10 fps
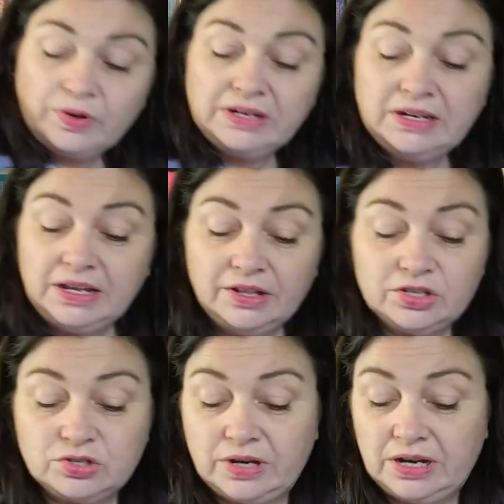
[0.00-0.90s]
written and
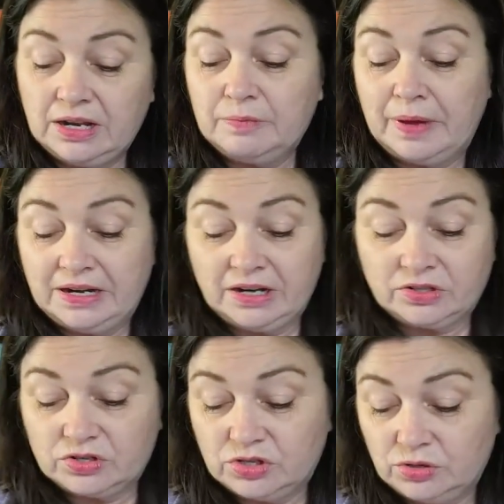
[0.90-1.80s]
illustrated by
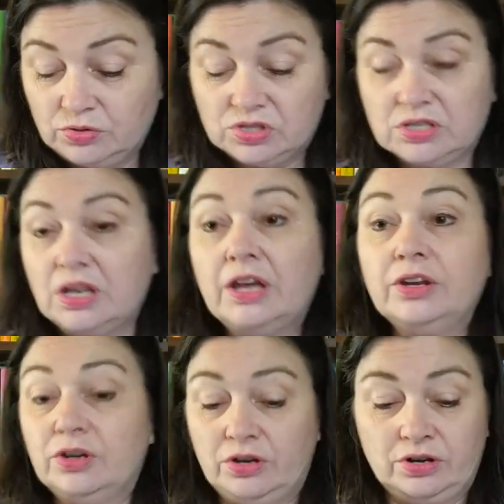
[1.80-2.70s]
Dr. Seuss
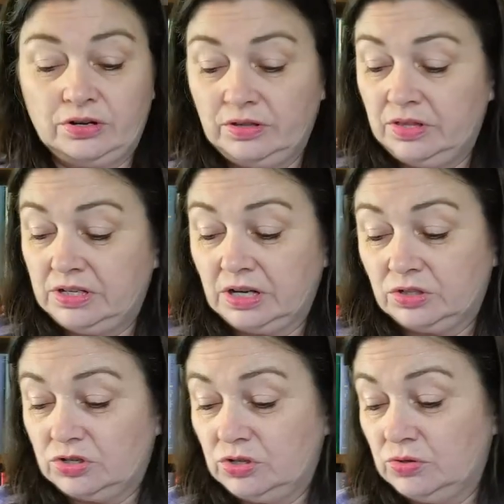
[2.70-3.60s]
under the
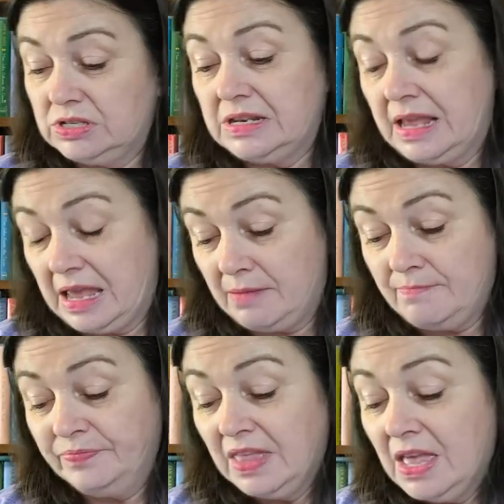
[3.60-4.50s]
Dr. Seuss
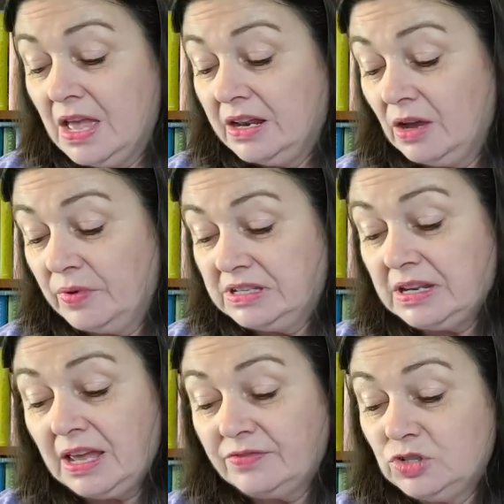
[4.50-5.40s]
name. Now, we
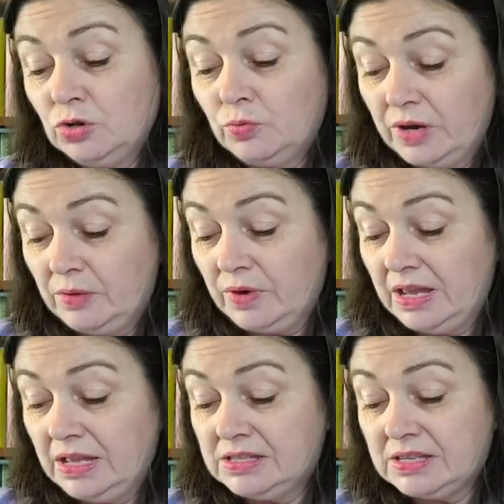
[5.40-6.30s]
did have 2
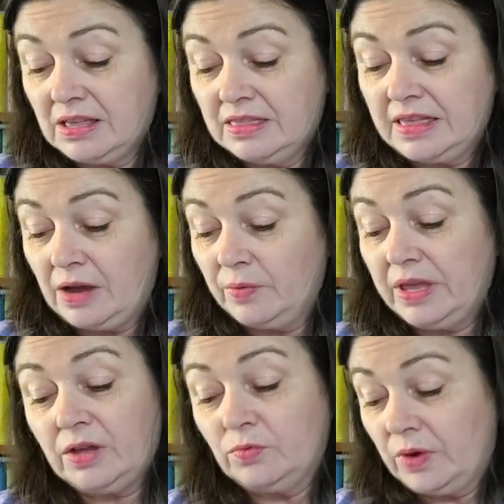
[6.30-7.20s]
rereads that
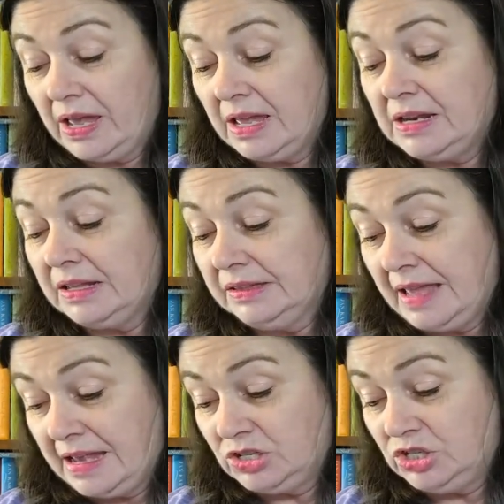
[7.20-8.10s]
we had read
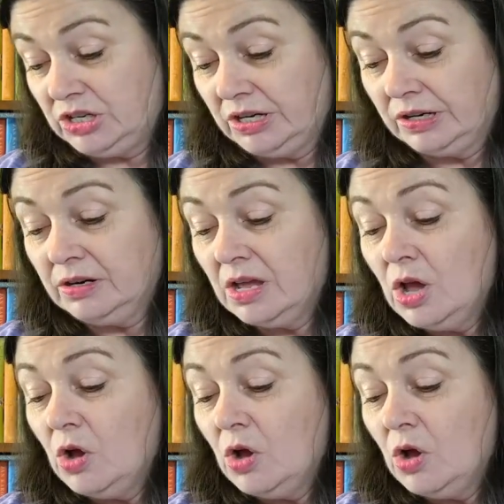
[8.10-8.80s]
last year.